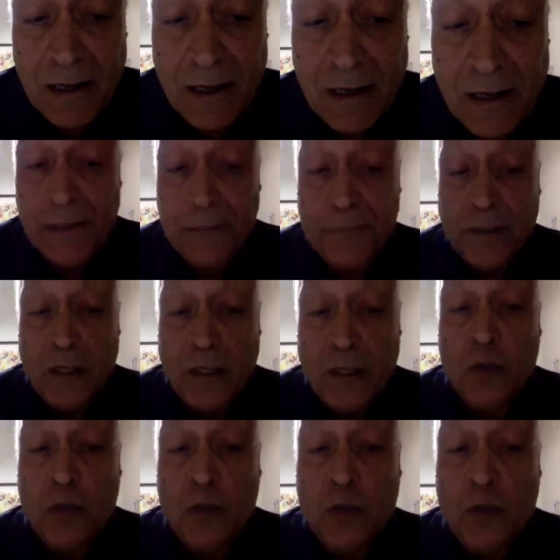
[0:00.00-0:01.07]

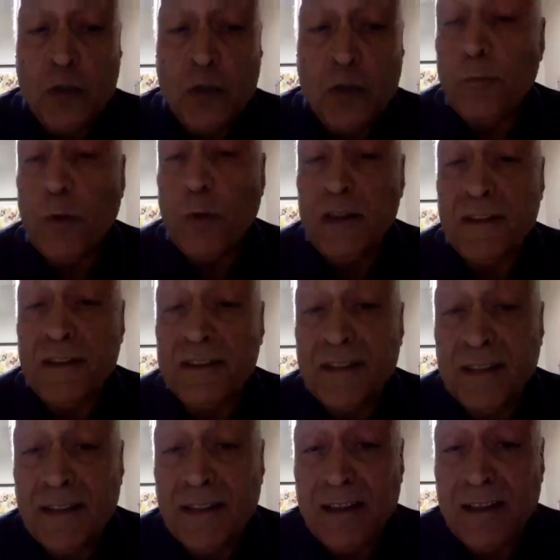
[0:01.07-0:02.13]
new policy
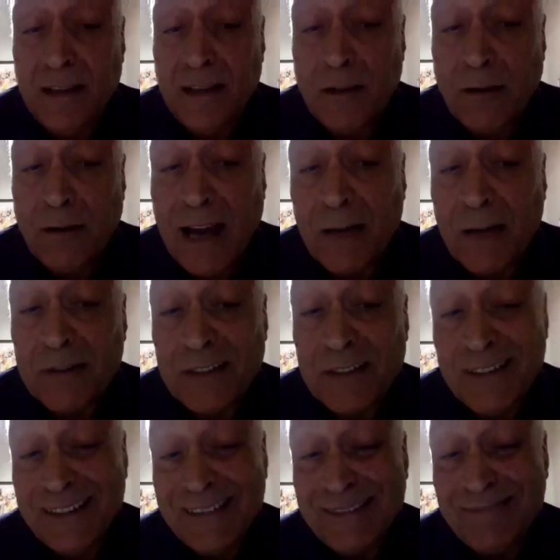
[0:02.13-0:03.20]
in the country.
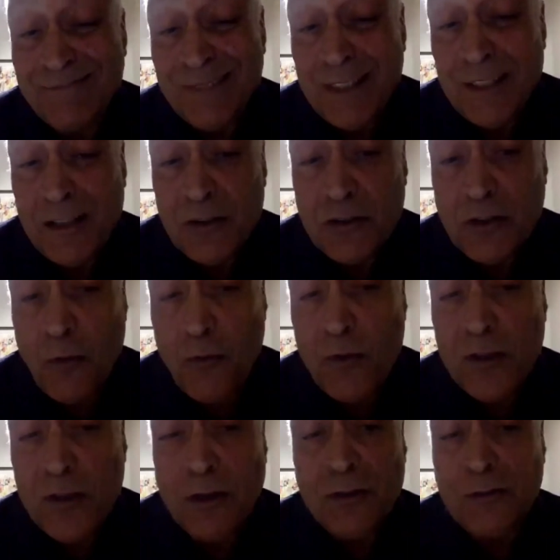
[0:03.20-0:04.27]
So we
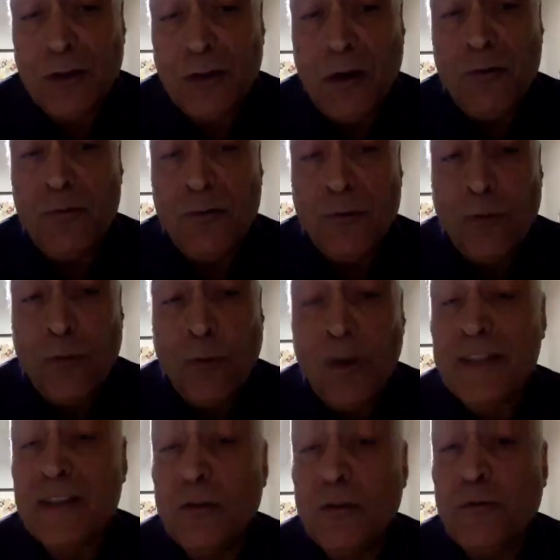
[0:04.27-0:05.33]
don't know what
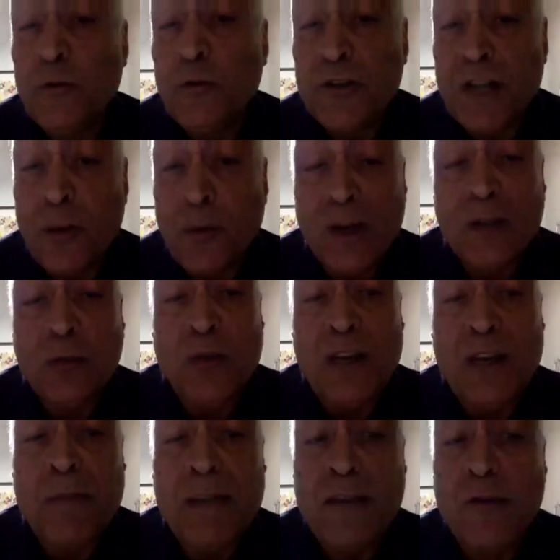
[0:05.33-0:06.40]
will
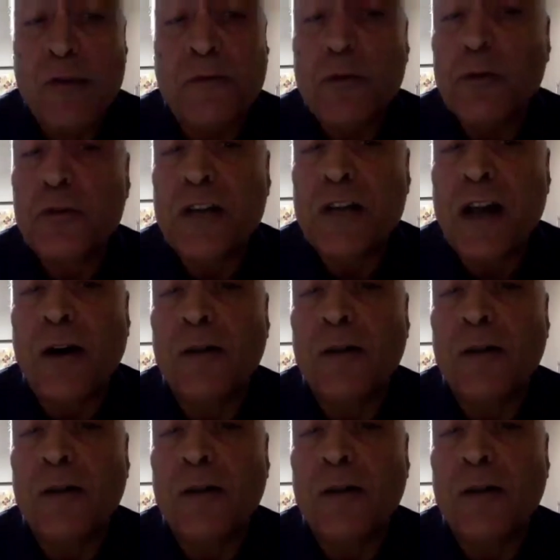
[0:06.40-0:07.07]
be the future of